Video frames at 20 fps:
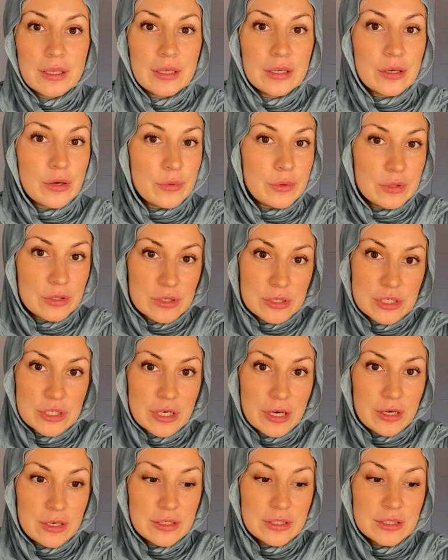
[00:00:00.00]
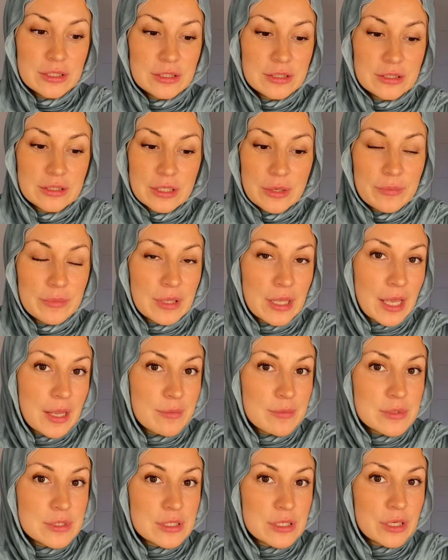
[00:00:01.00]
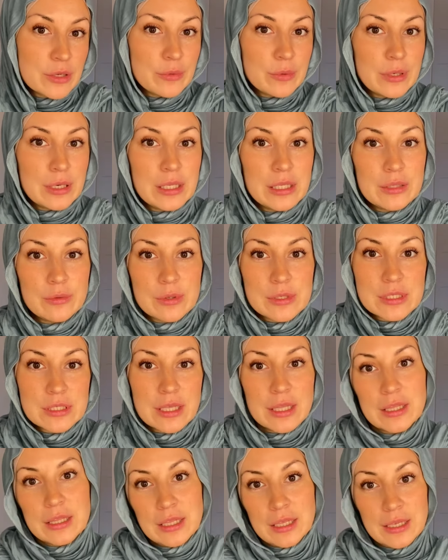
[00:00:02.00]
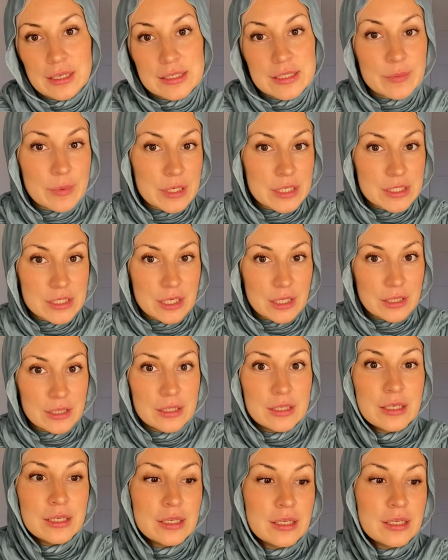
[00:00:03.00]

going to church sometimes, you know, when it was something special.